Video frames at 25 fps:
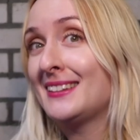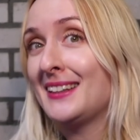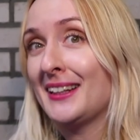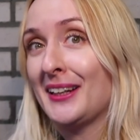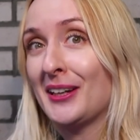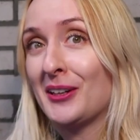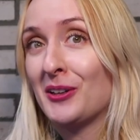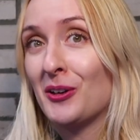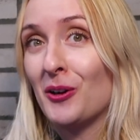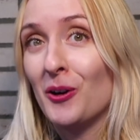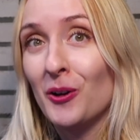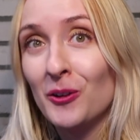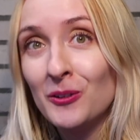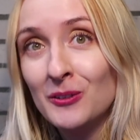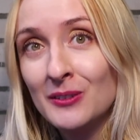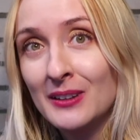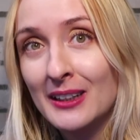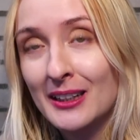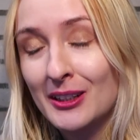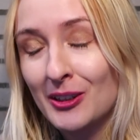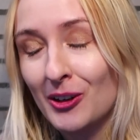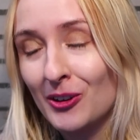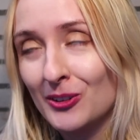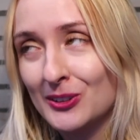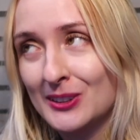they are only
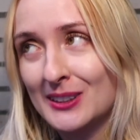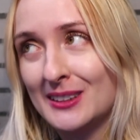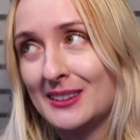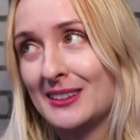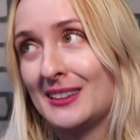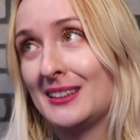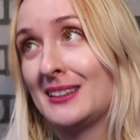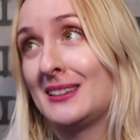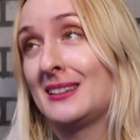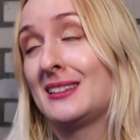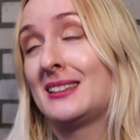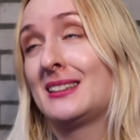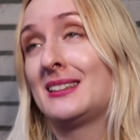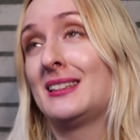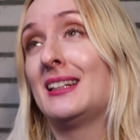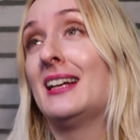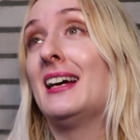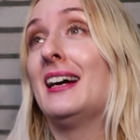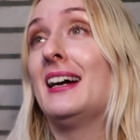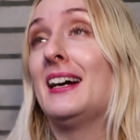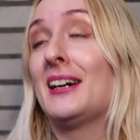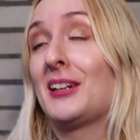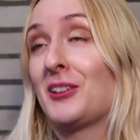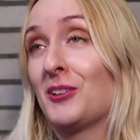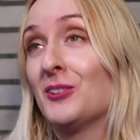considered
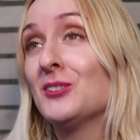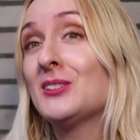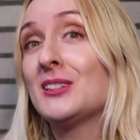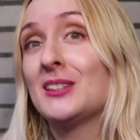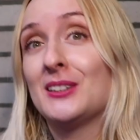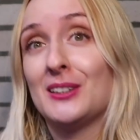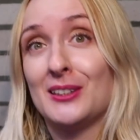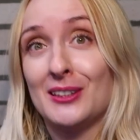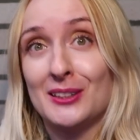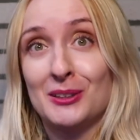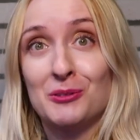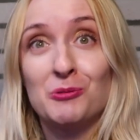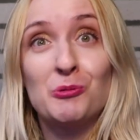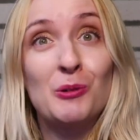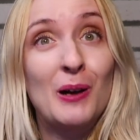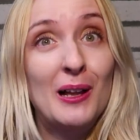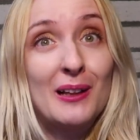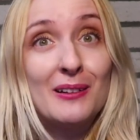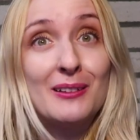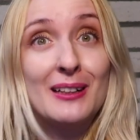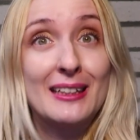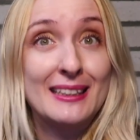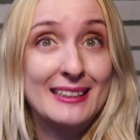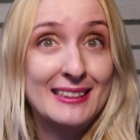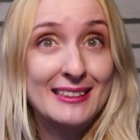
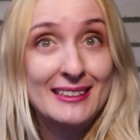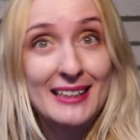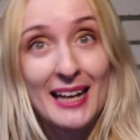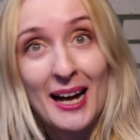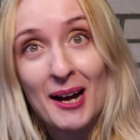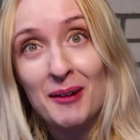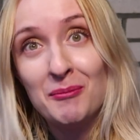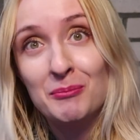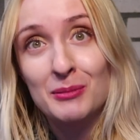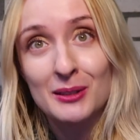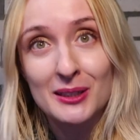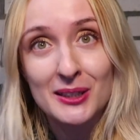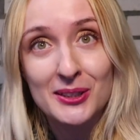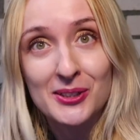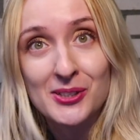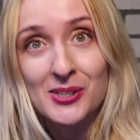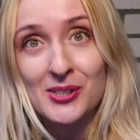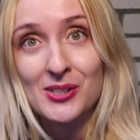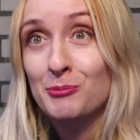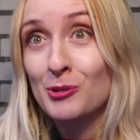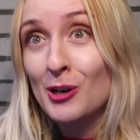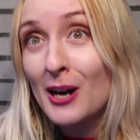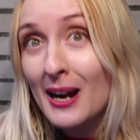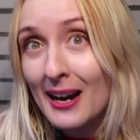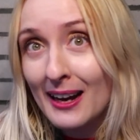
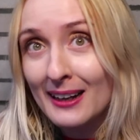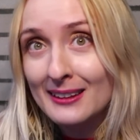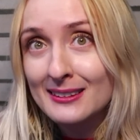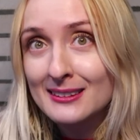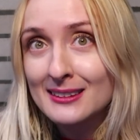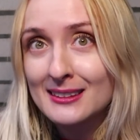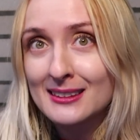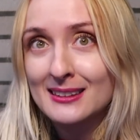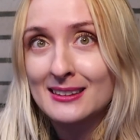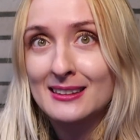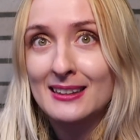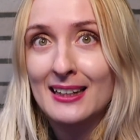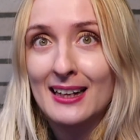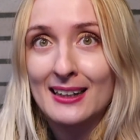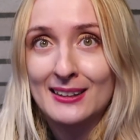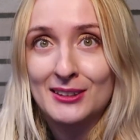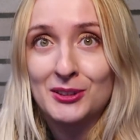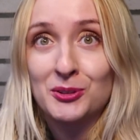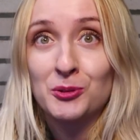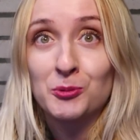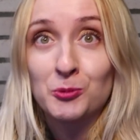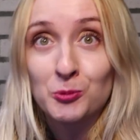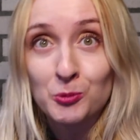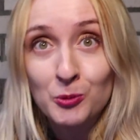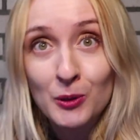well-established brands that
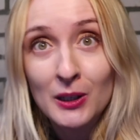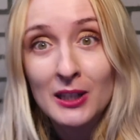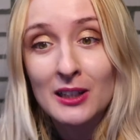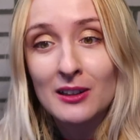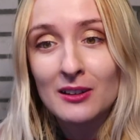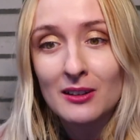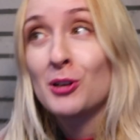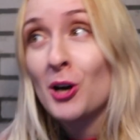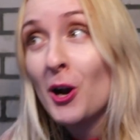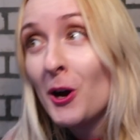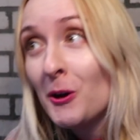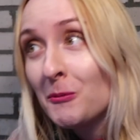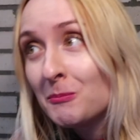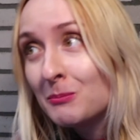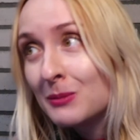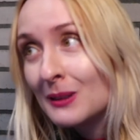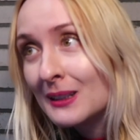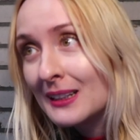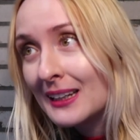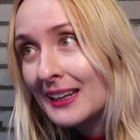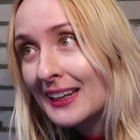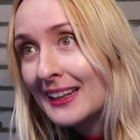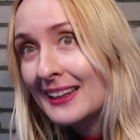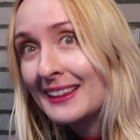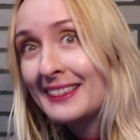will
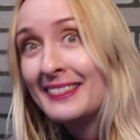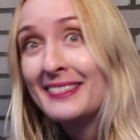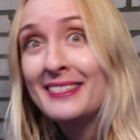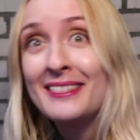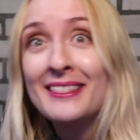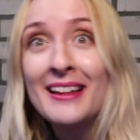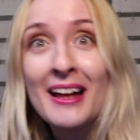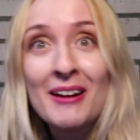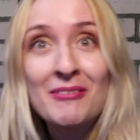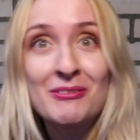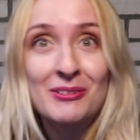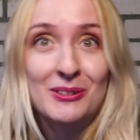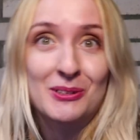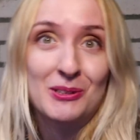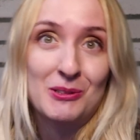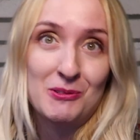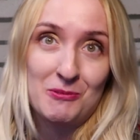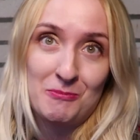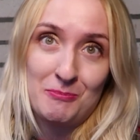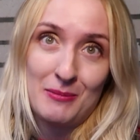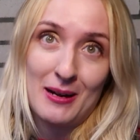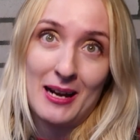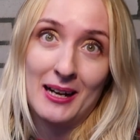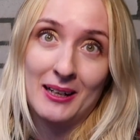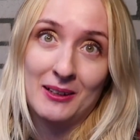probably never go
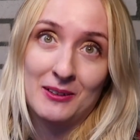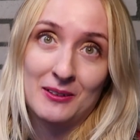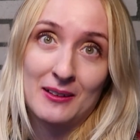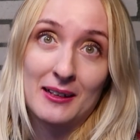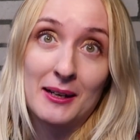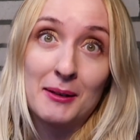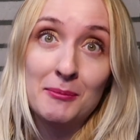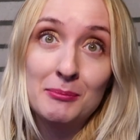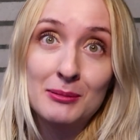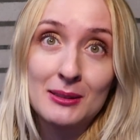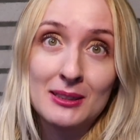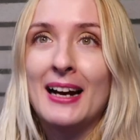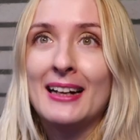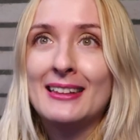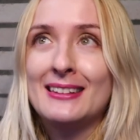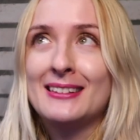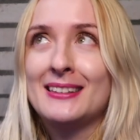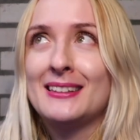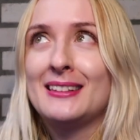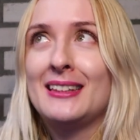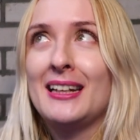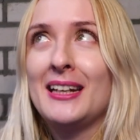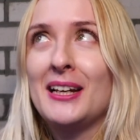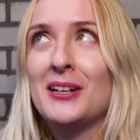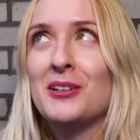bankrupt, but
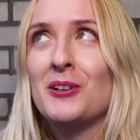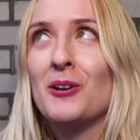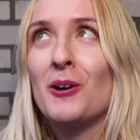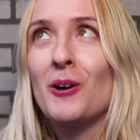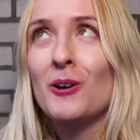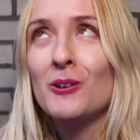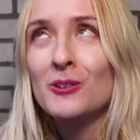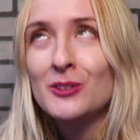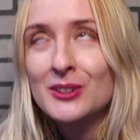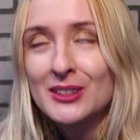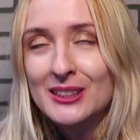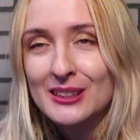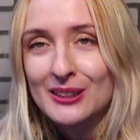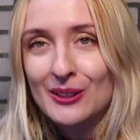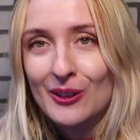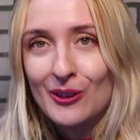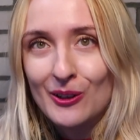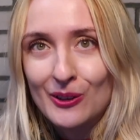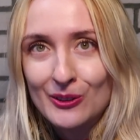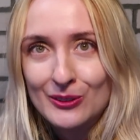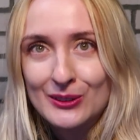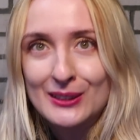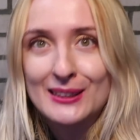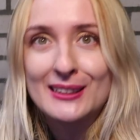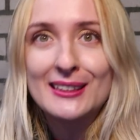they are
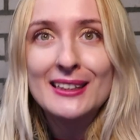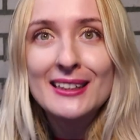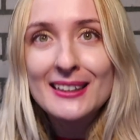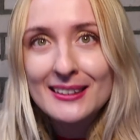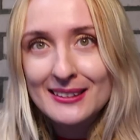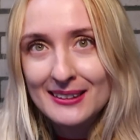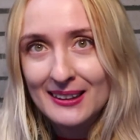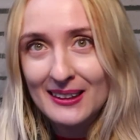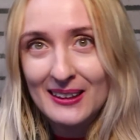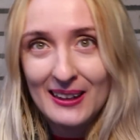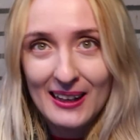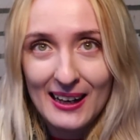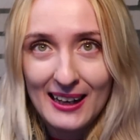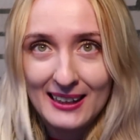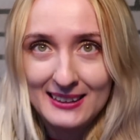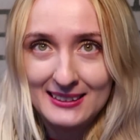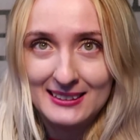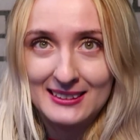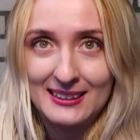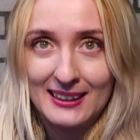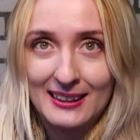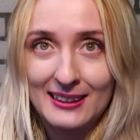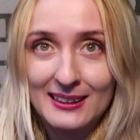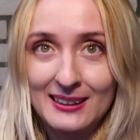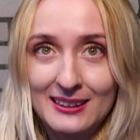also
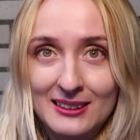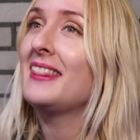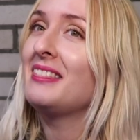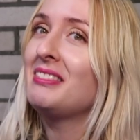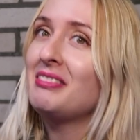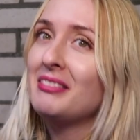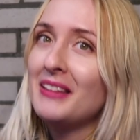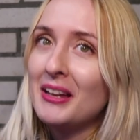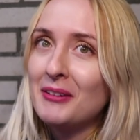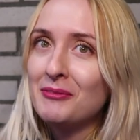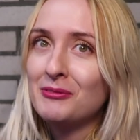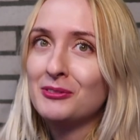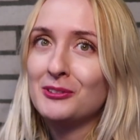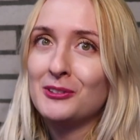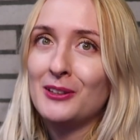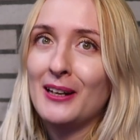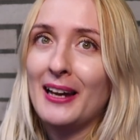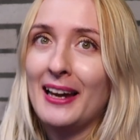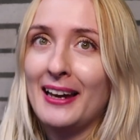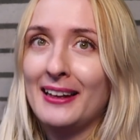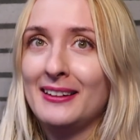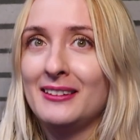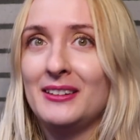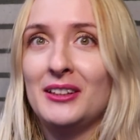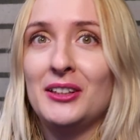signalizing a
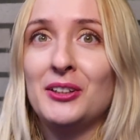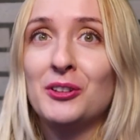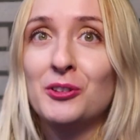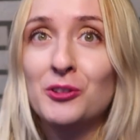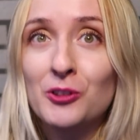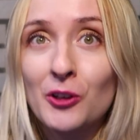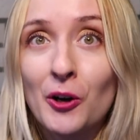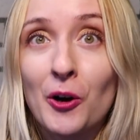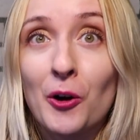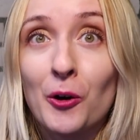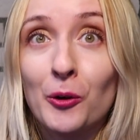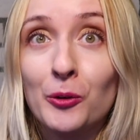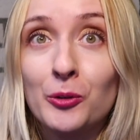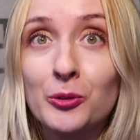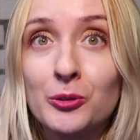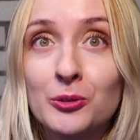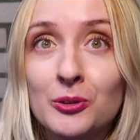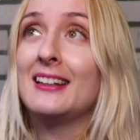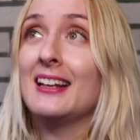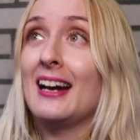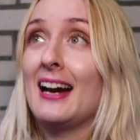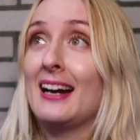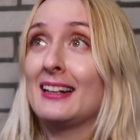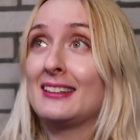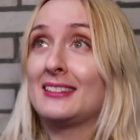never-ending growth
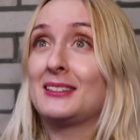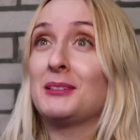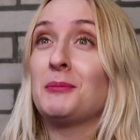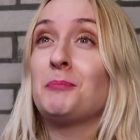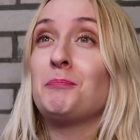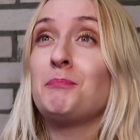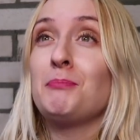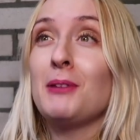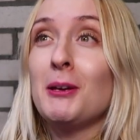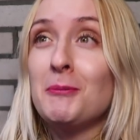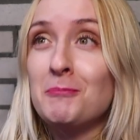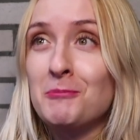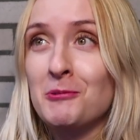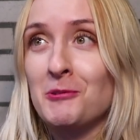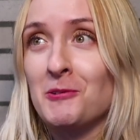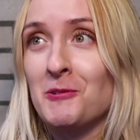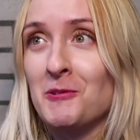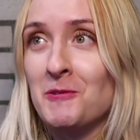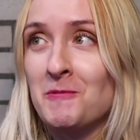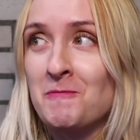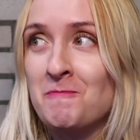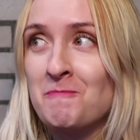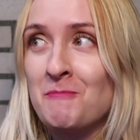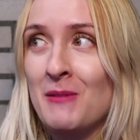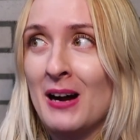that
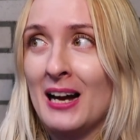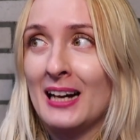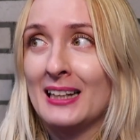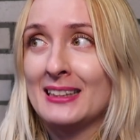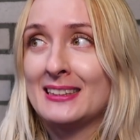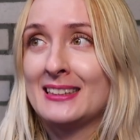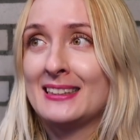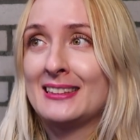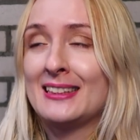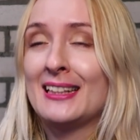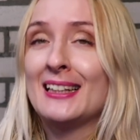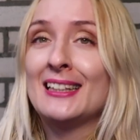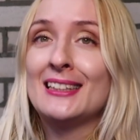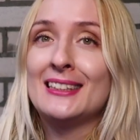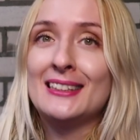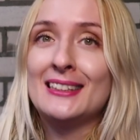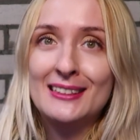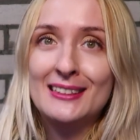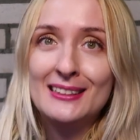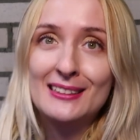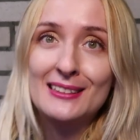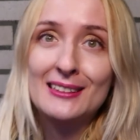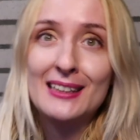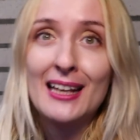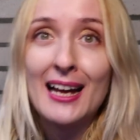people must
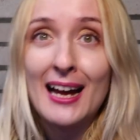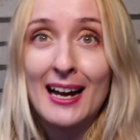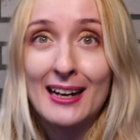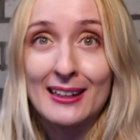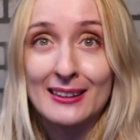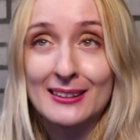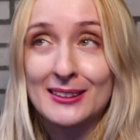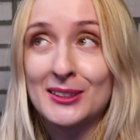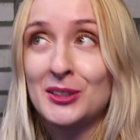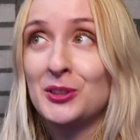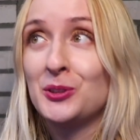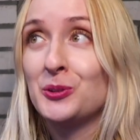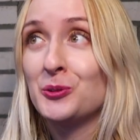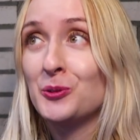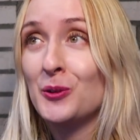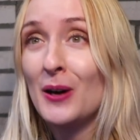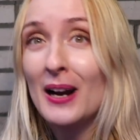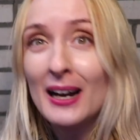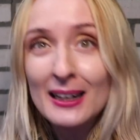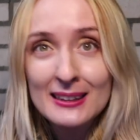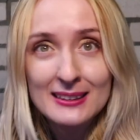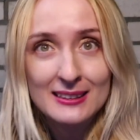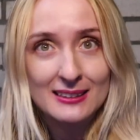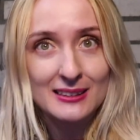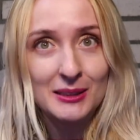start to
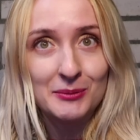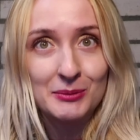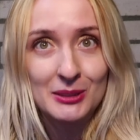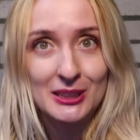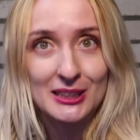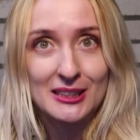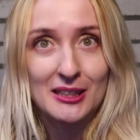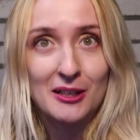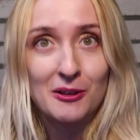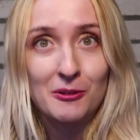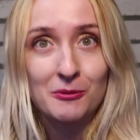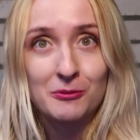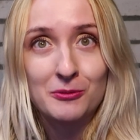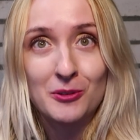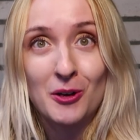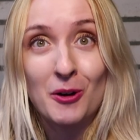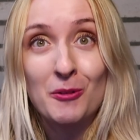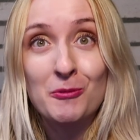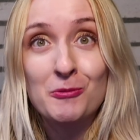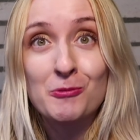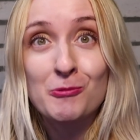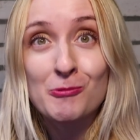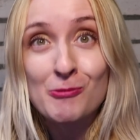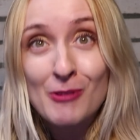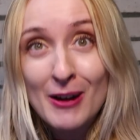ask themselves
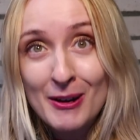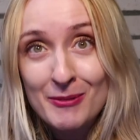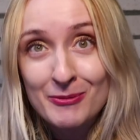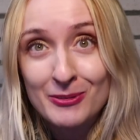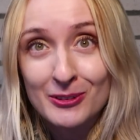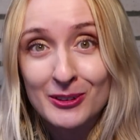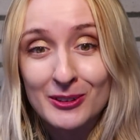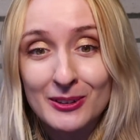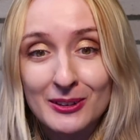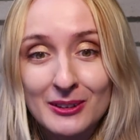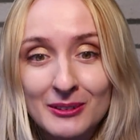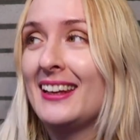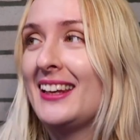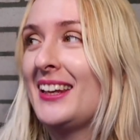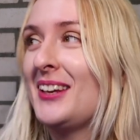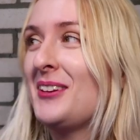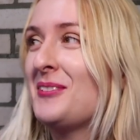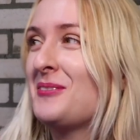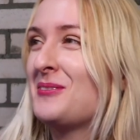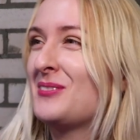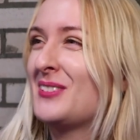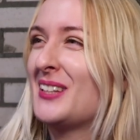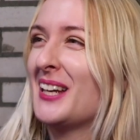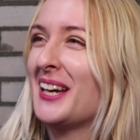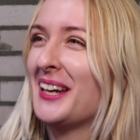of whether
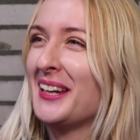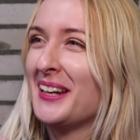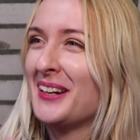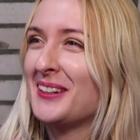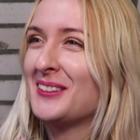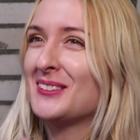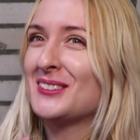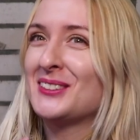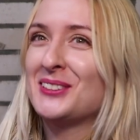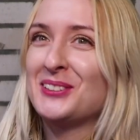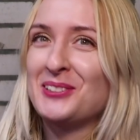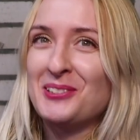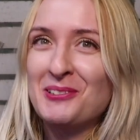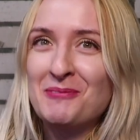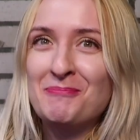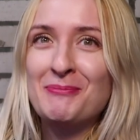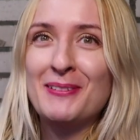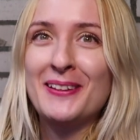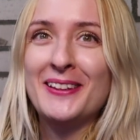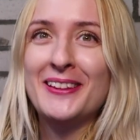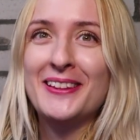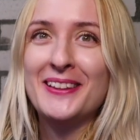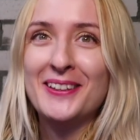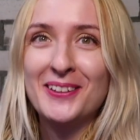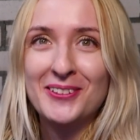if they are
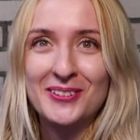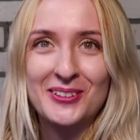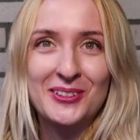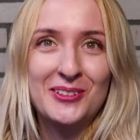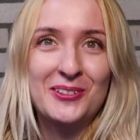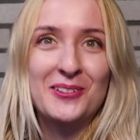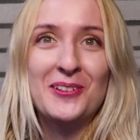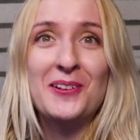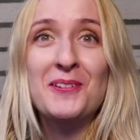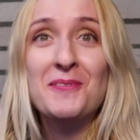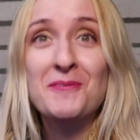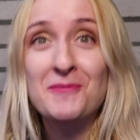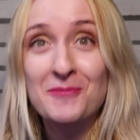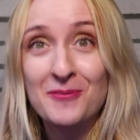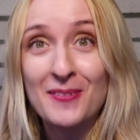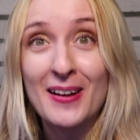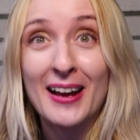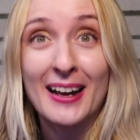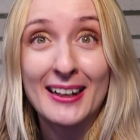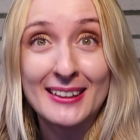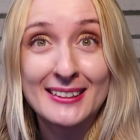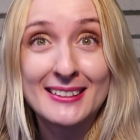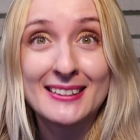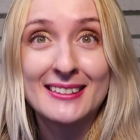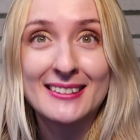stupid not to
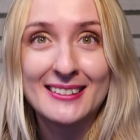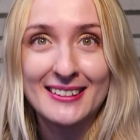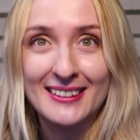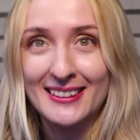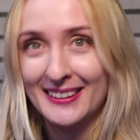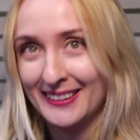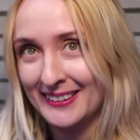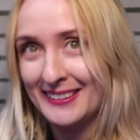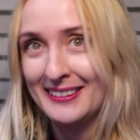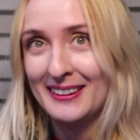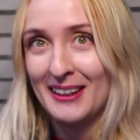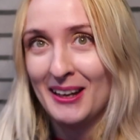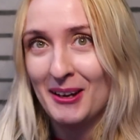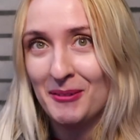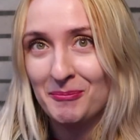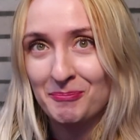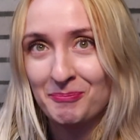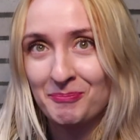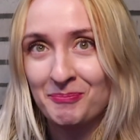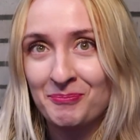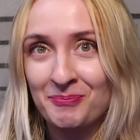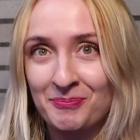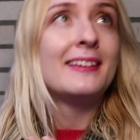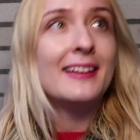invest in them.